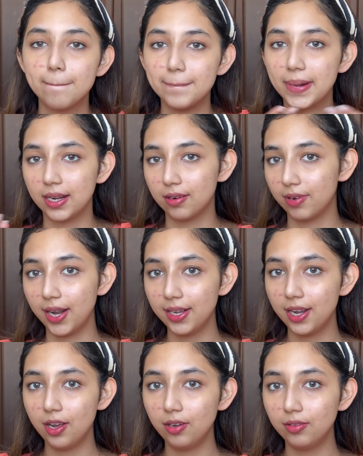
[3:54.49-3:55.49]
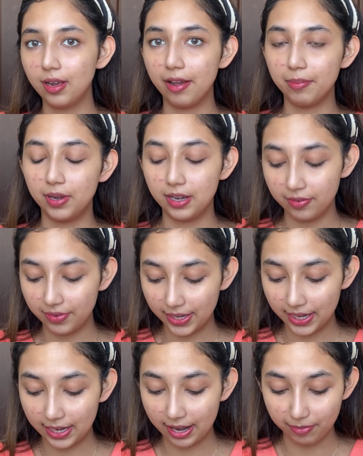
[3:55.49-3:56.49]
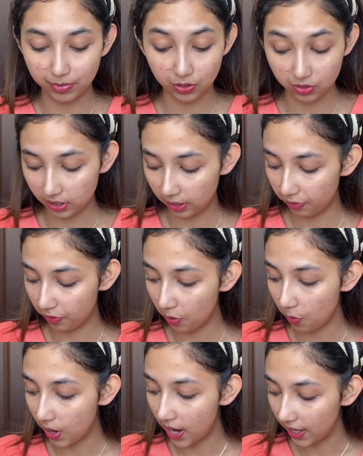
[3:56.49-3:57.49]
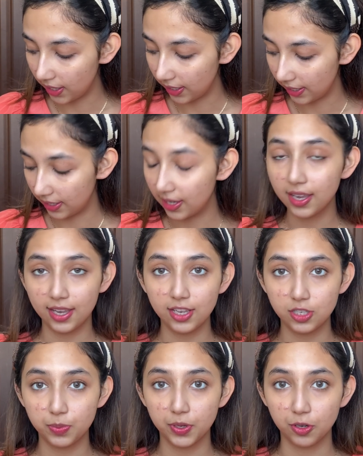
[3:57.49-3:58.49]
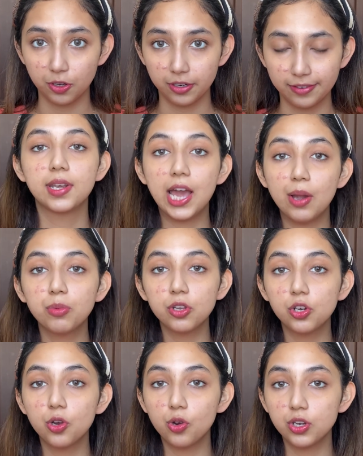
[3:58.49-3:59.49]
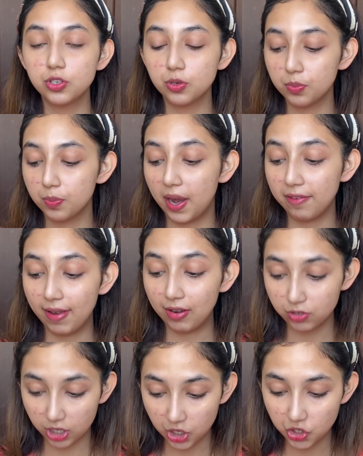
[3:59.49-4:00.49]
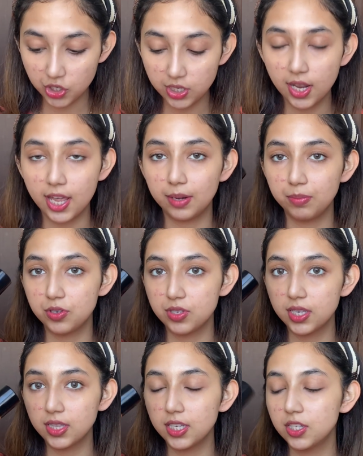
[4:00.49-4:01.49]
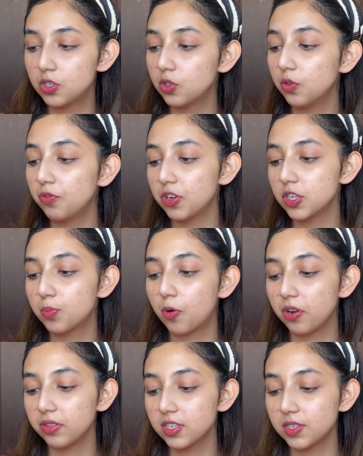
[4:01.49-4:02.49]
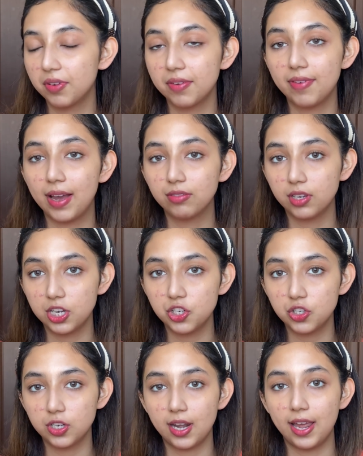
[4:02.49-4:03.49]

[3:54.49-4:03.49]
But right now, I've been loving it. I've been using it for a while. It's been good. Now I'm gonna go into my foundation and I'm using the Too Faced Born This Way foundation.